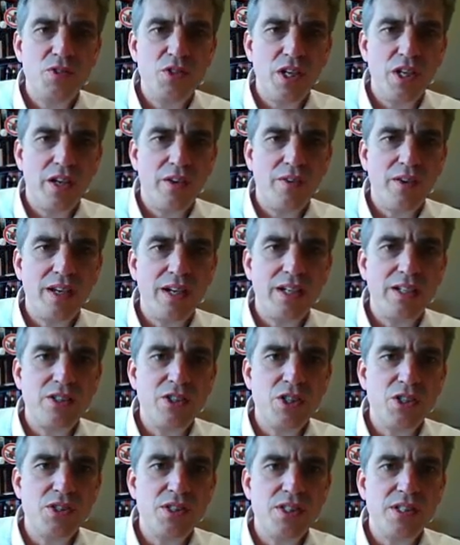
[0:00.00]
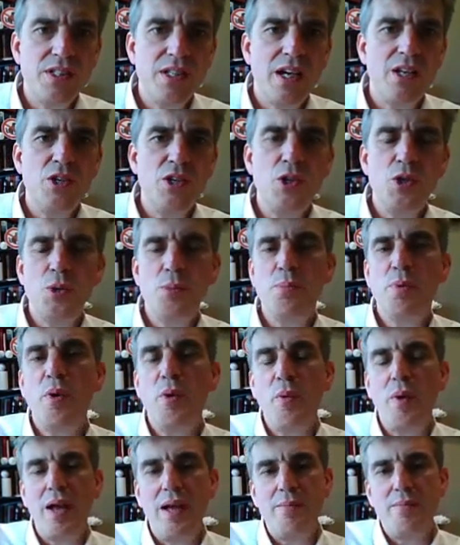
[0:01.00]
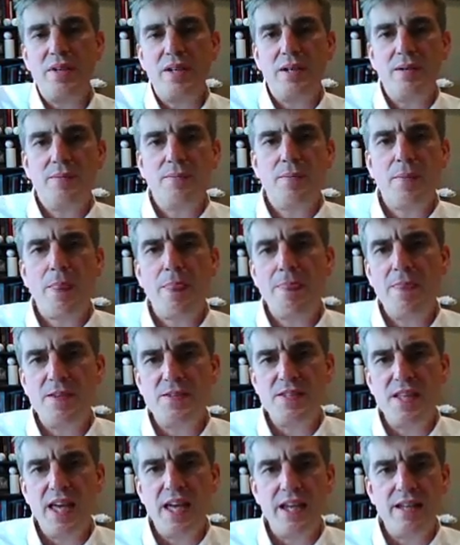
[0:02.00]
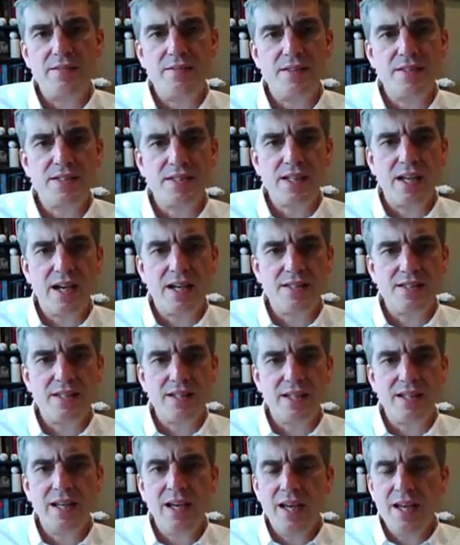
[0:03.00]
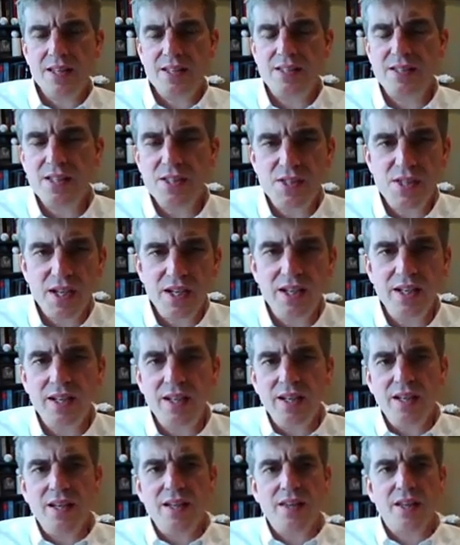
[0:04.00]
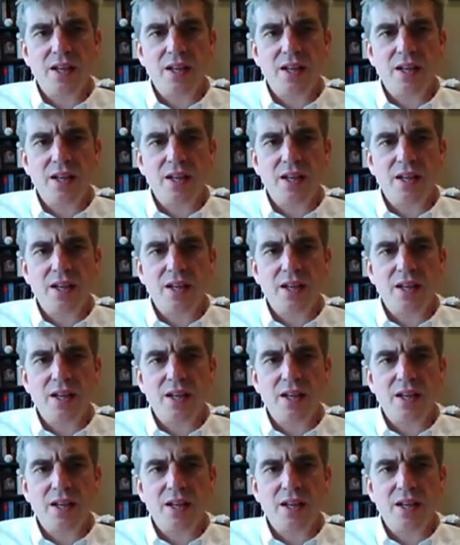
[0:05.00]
we've generated just a new parameter, this eddy viscosity. This is the